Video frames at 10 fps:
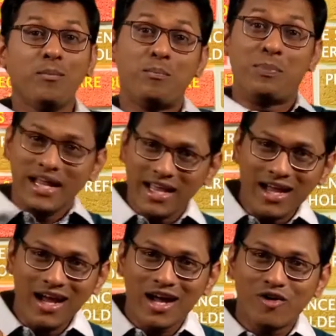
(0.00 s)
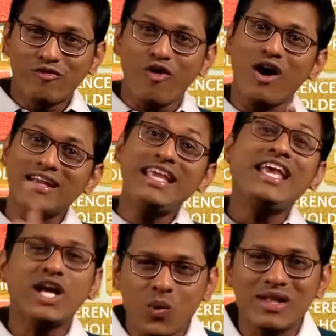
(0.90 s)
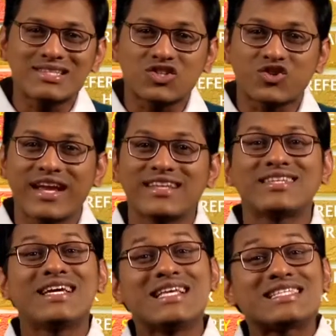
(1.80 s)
bring for equal strength